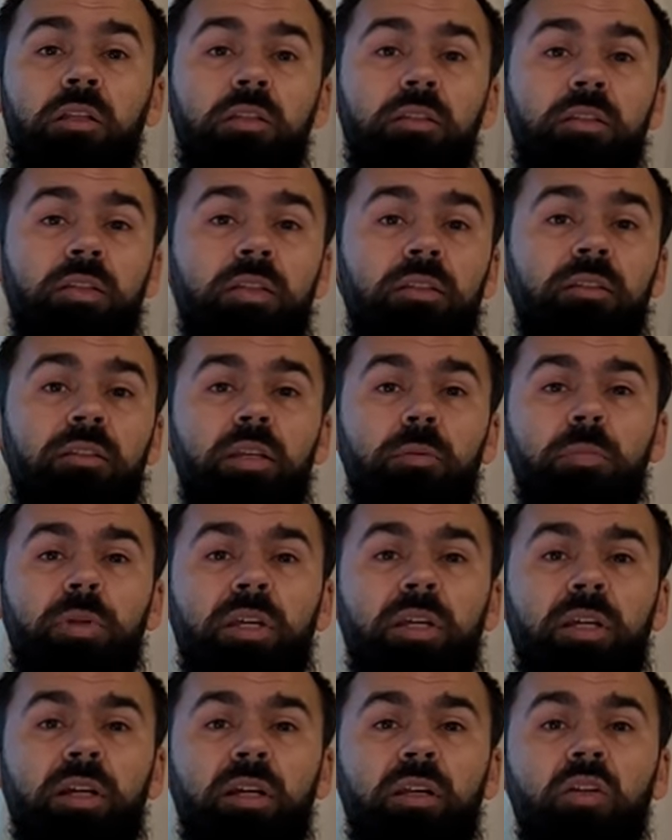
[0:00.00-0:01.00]
The
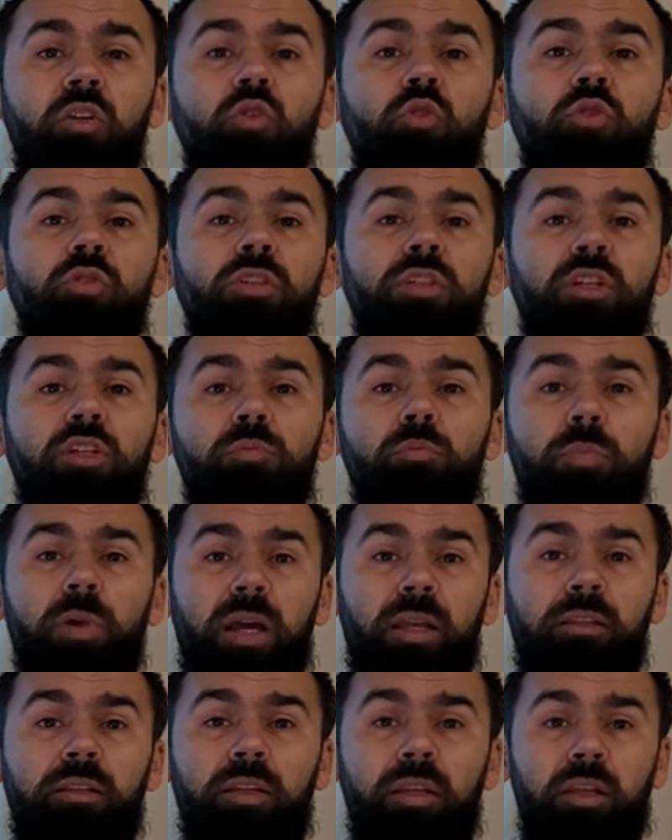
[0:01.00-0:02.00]
typical usage
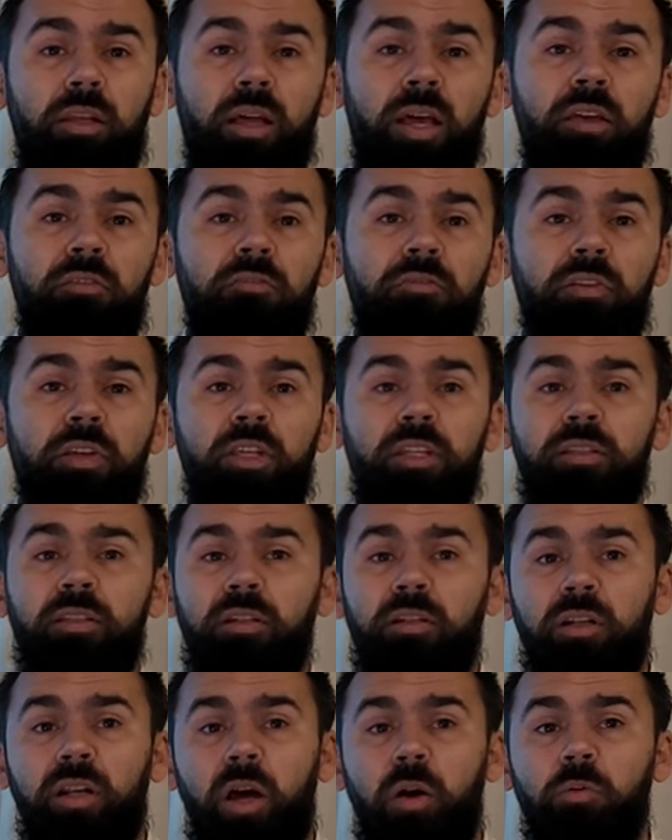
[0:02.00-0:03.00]
battery life is
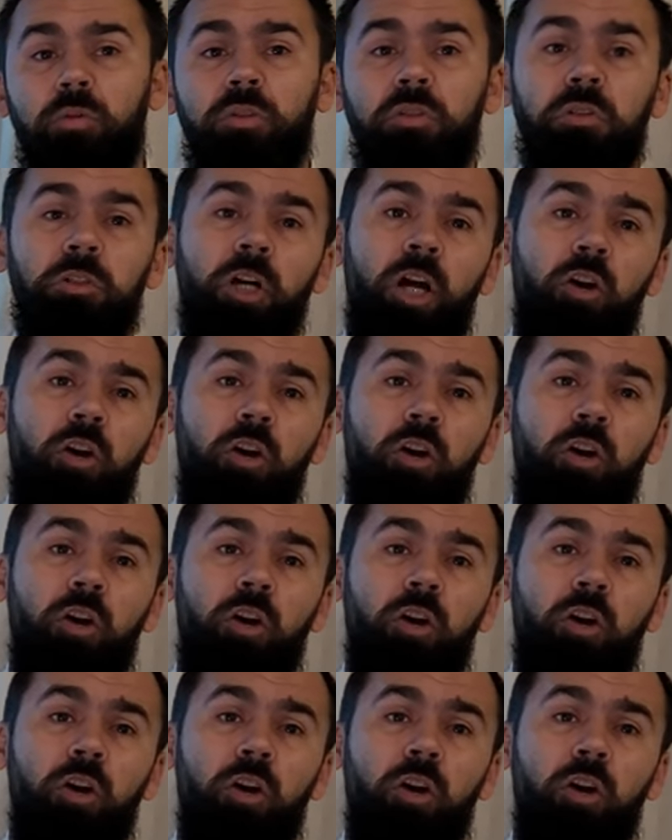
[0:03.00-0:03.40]
around